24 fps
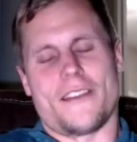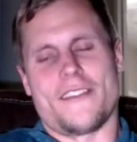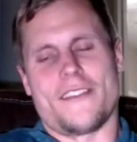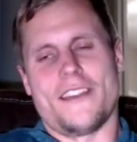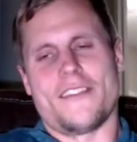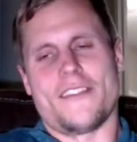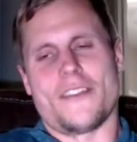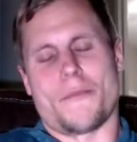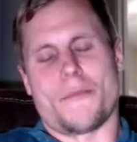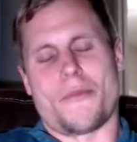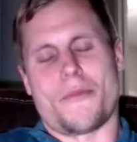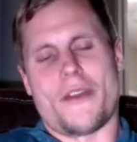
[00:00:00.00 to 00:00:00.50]
These
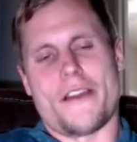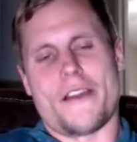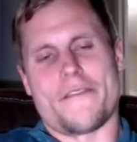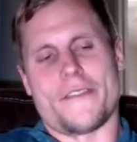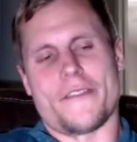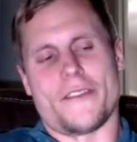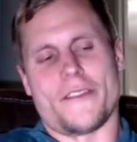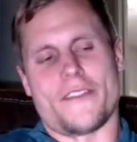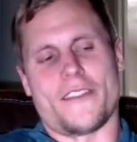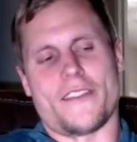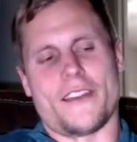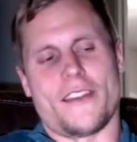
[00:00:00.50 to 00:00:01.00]
are
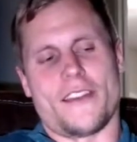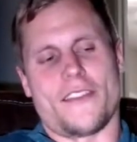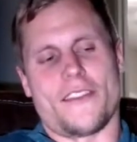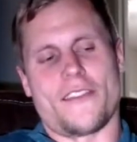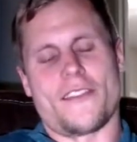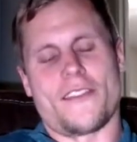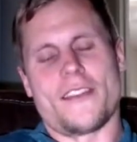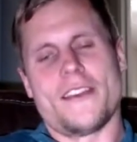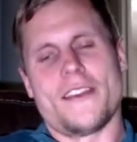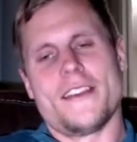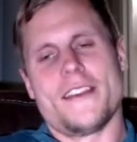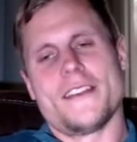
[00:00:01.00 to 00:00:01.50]

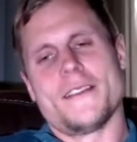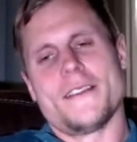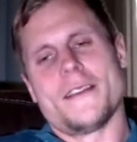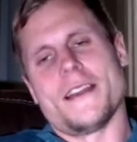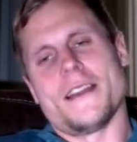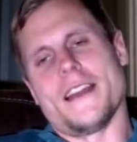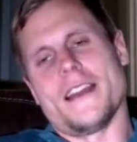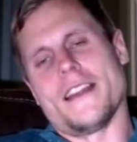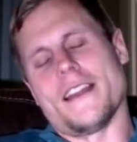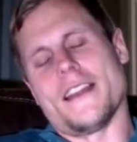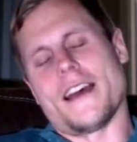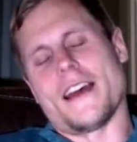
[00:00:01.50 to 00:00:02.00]
preferences.
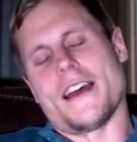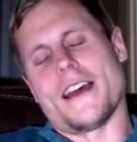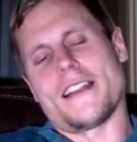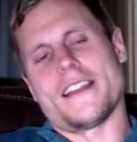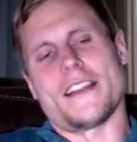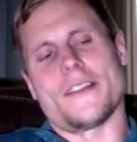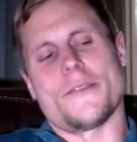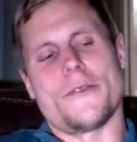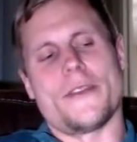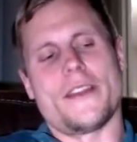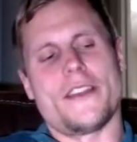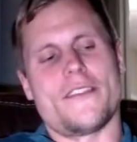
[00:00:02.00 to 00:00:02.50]
And I think
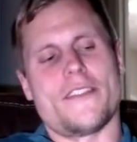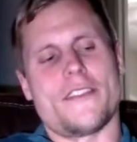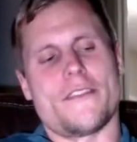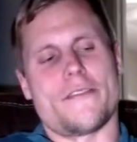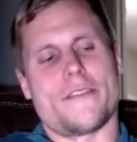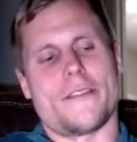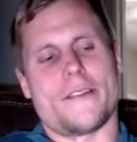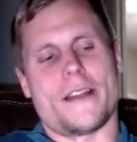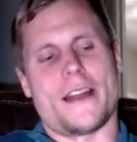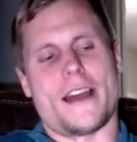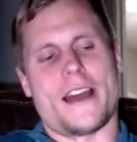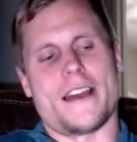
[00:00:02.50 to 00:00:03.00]
the reason
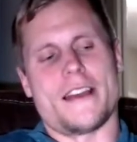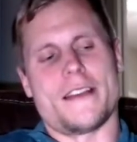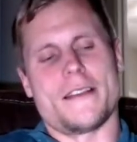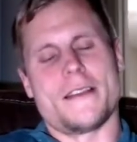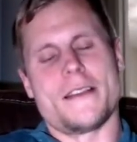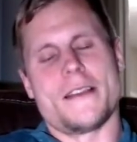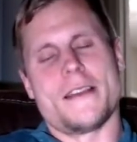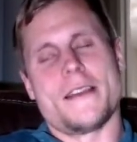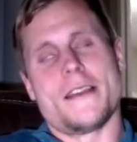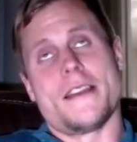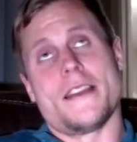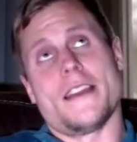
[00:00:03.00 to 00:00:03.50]
for that
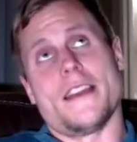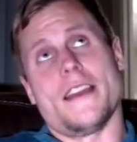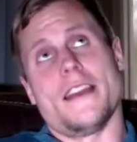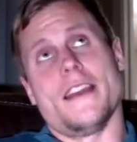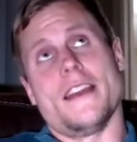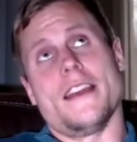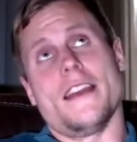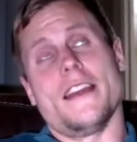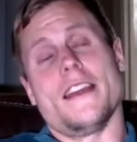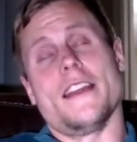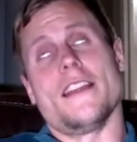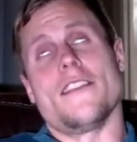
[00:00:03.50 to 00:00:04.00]

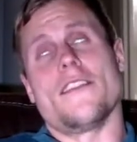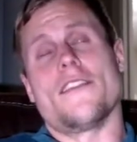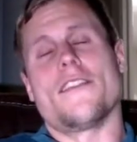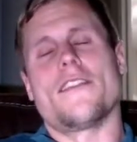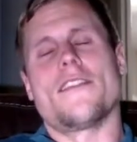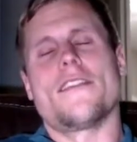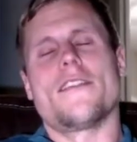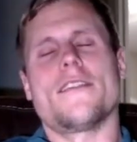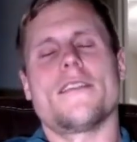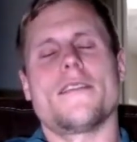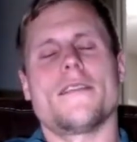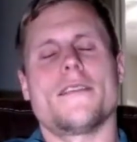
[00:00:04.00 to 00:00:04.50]

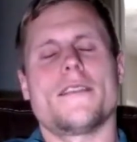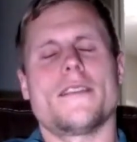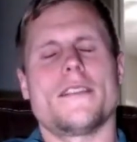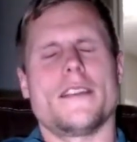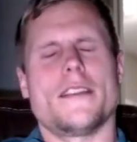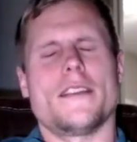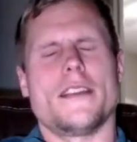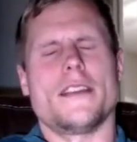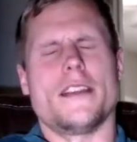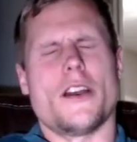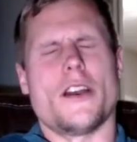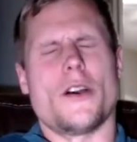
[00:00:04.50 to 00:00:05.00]
is,
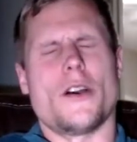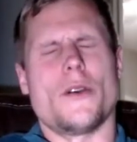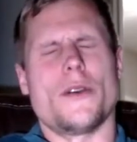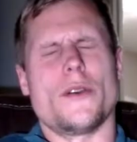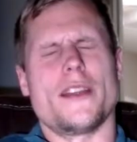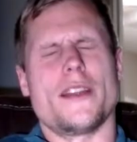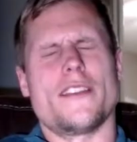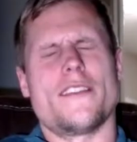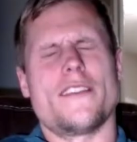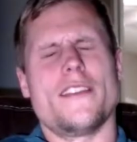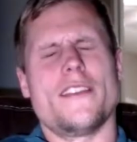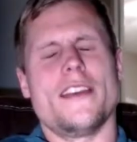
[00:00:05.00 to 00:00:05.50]

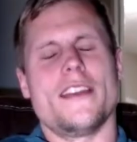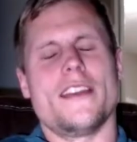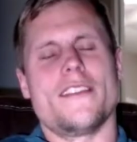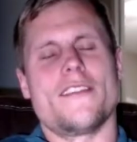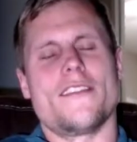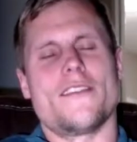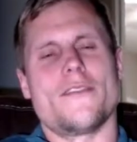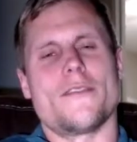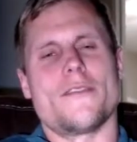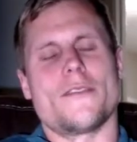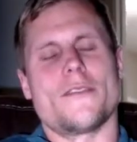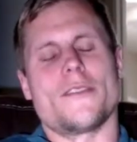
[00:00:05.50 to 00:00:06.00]

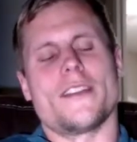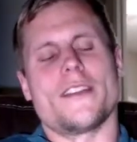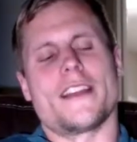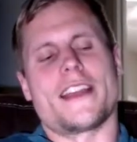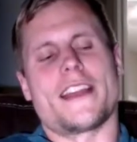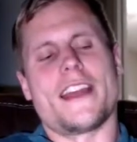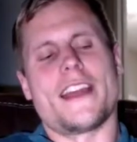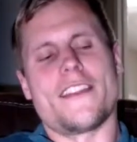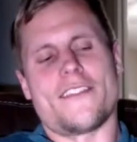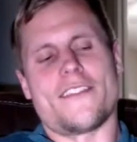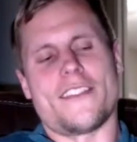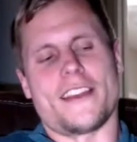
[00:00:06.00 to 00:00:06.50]
it's the
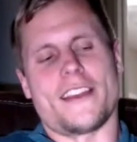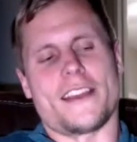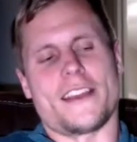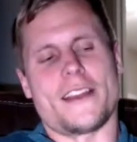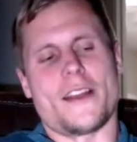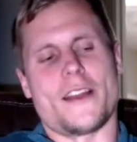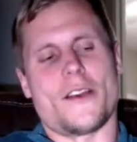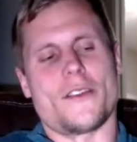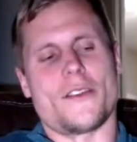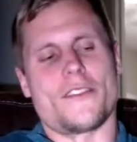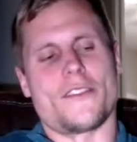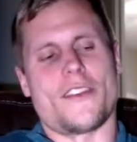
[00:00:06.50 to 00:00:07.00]
kissing.
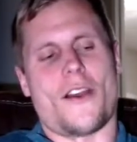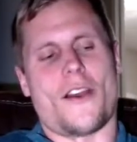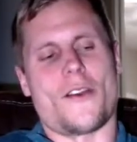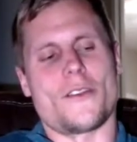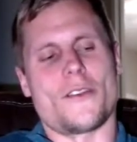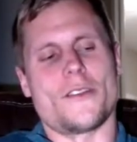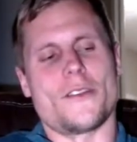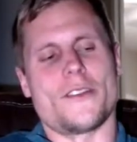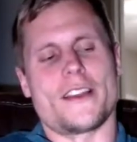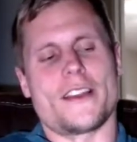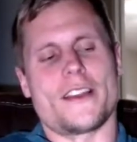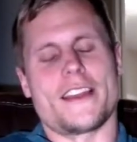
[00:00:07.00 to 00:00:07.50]
It's
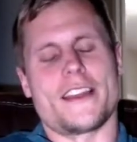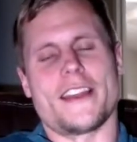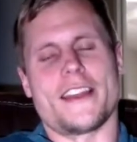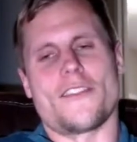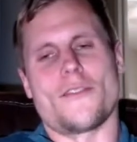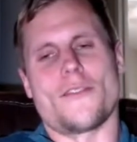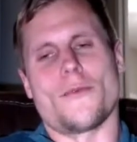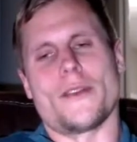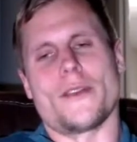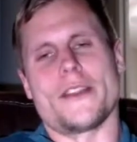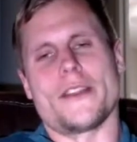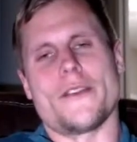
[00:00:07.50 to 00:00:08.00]
harder to
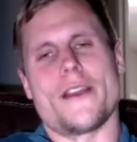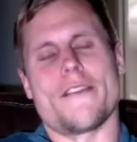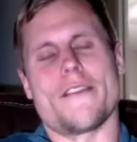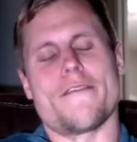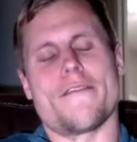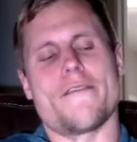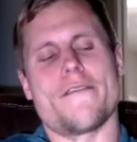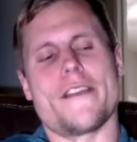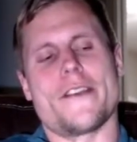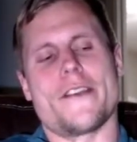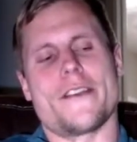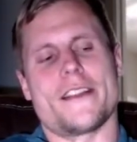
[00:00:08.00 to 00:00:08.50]
kiss when you have
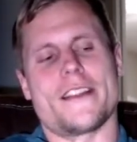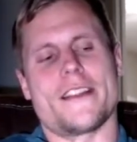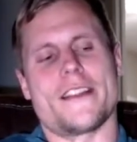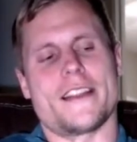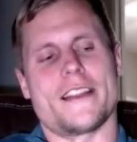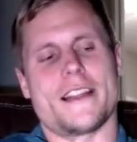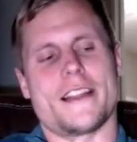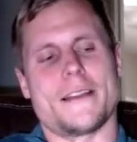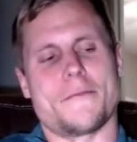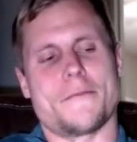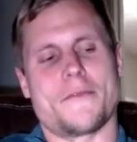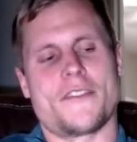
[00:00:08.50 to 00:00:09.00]
very
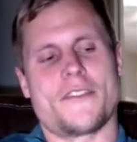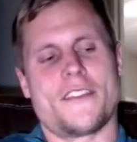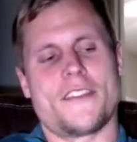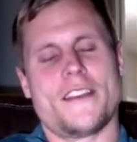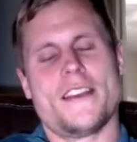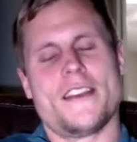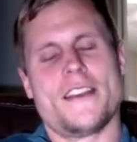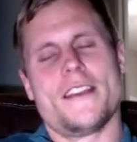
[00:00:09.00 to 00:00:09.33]
thin lips.